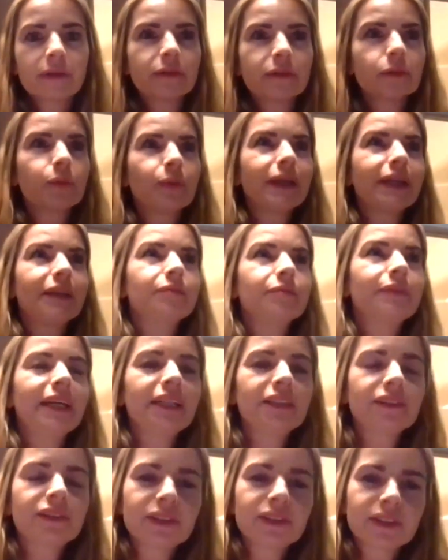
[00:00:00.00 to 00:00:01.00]
We
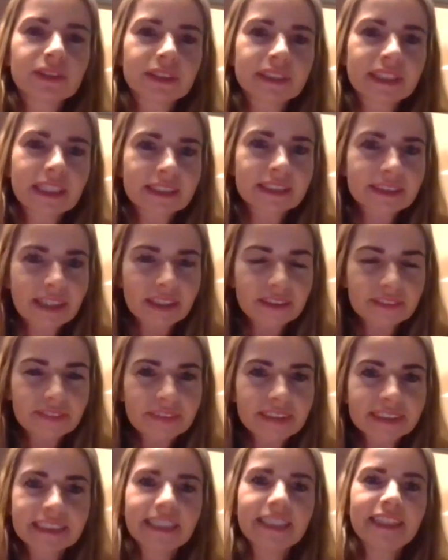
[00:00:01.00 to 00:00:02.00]
introduced things like
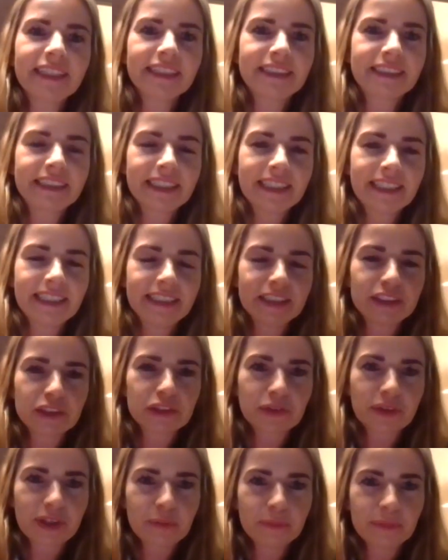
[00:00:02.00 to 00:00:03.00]
fertility
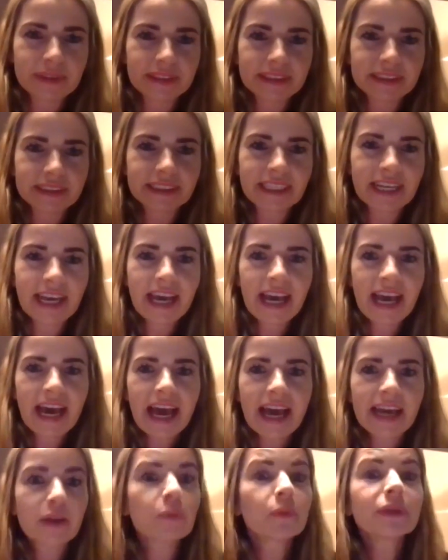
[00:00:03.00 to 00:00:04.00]
treatment,
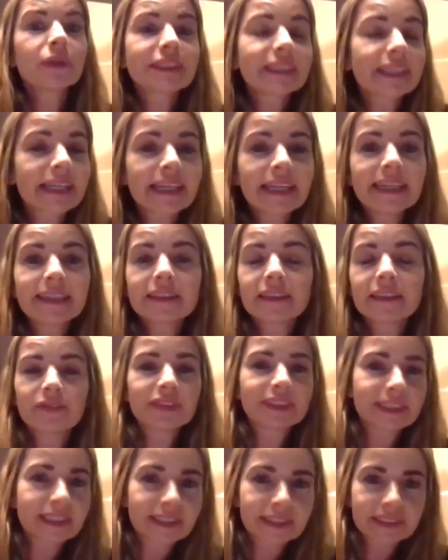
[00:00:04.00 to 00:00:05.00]
and it wasn't clear that
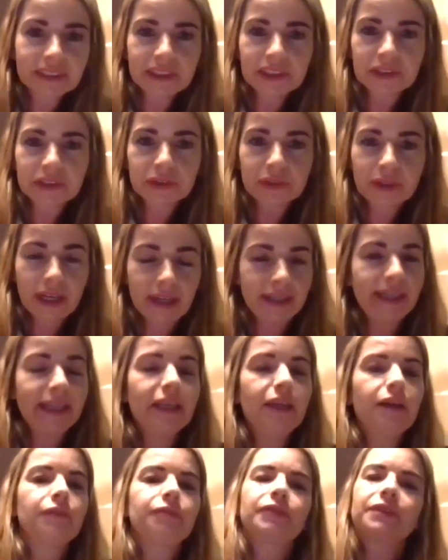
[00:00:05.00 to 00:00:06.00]
fertility
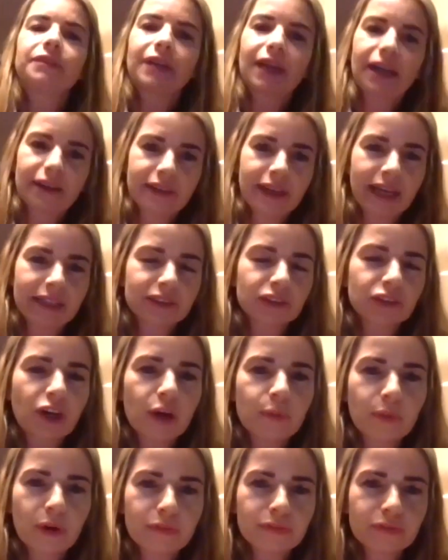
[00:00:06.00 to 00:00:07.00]
leave and
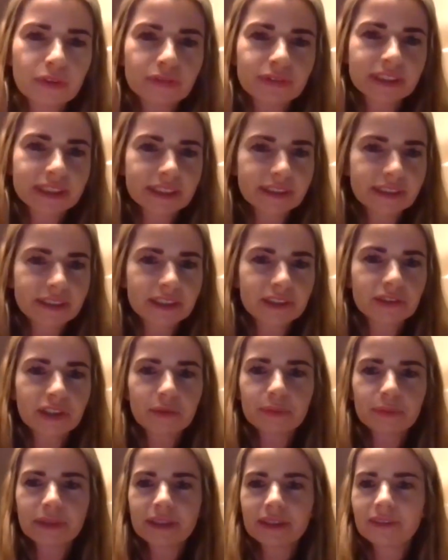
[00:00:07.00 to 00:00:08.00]
time off for fertility
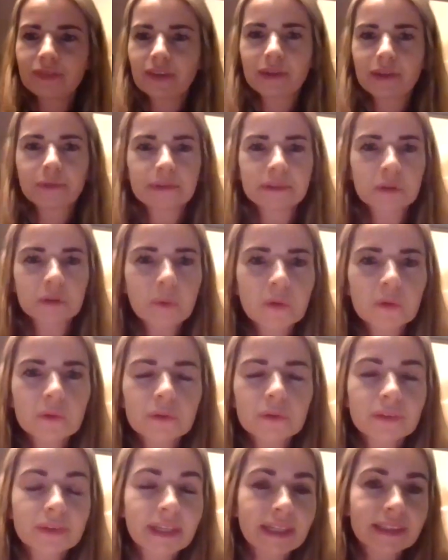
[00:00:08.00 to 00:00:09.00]
treatment, if anyone's been
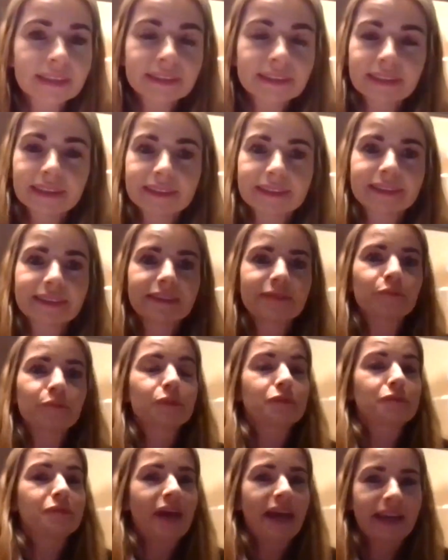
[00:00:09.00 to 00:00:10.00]
through that, is,
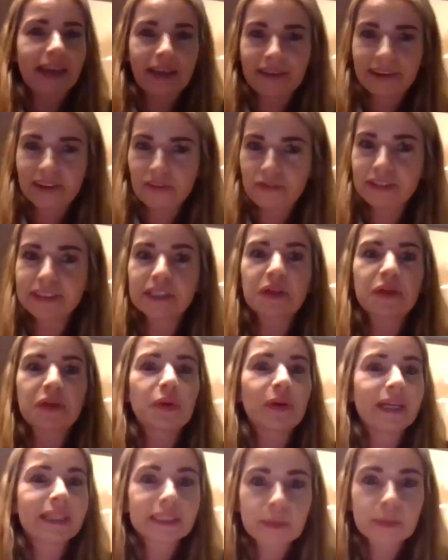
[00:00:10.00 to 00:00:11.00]
again, physical,
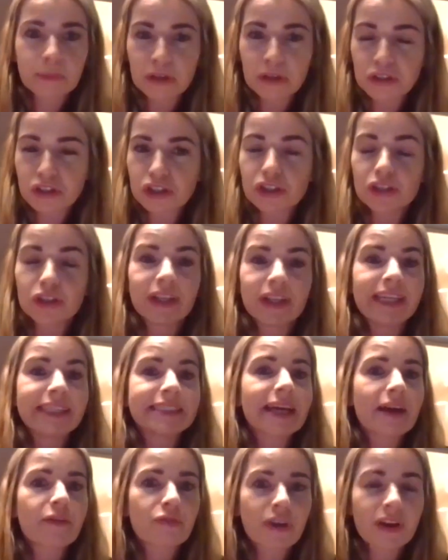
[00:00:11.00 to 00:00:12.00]
it's emotional, it's
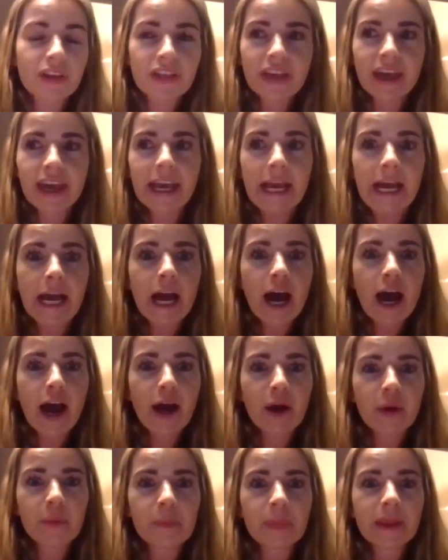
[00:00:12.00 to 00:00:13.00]
everything.
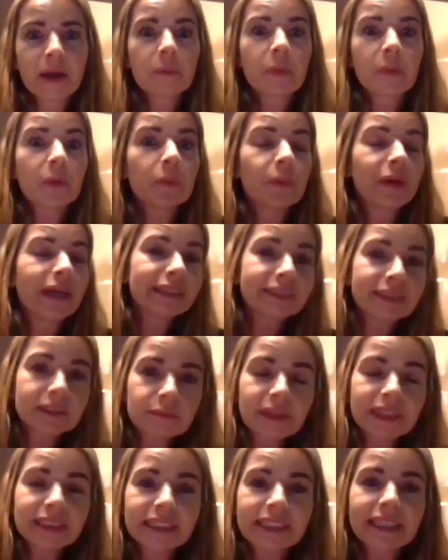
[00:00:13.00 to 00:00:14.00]
But we hadn't
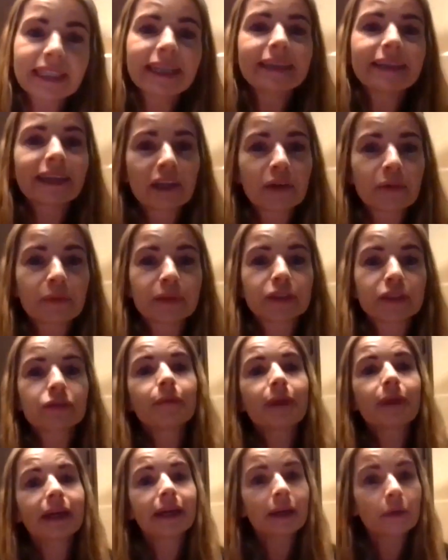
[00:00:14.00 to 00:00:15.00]
made it clear that it was for
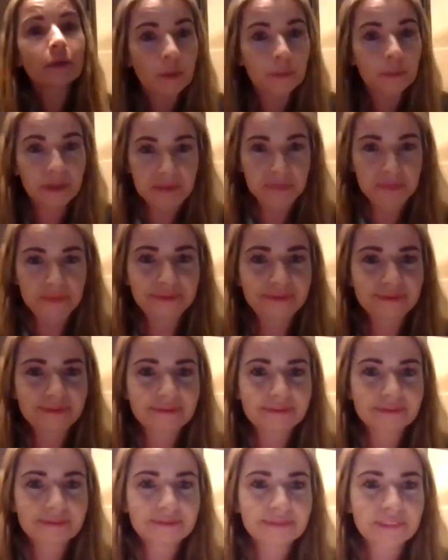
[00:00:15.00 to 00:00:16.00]
men and women,
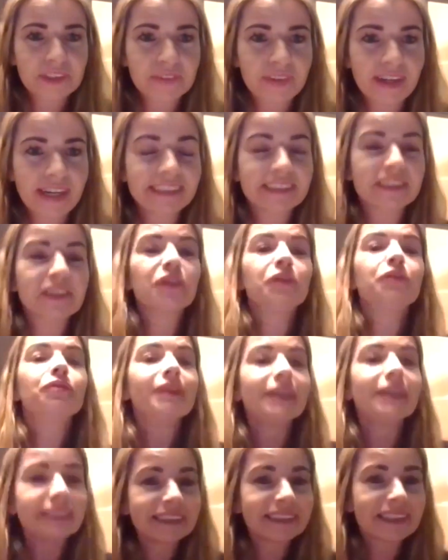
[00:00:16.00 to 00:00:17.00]
right? So you
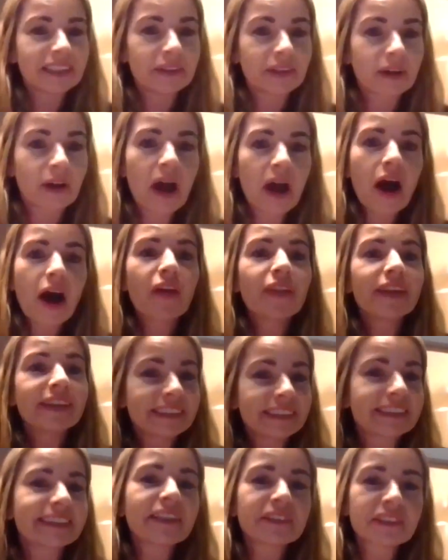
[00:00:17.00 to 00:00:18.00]
read it and you go, oh,
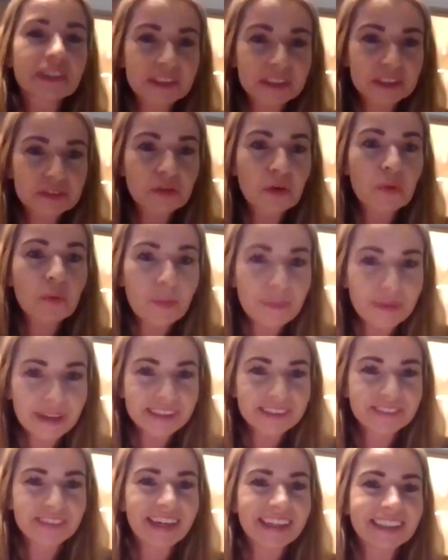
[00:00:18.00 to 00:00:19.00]
this sounds like it's for
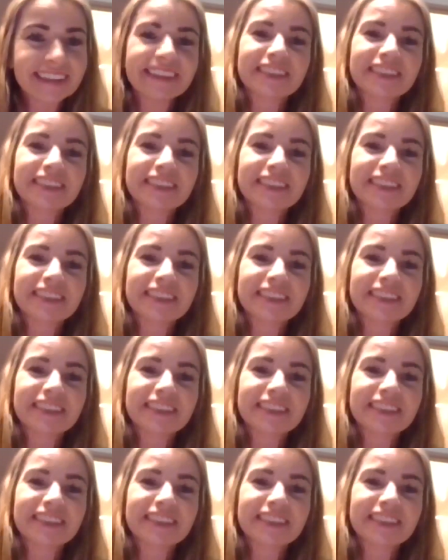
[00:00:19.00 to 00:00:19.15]
women, right?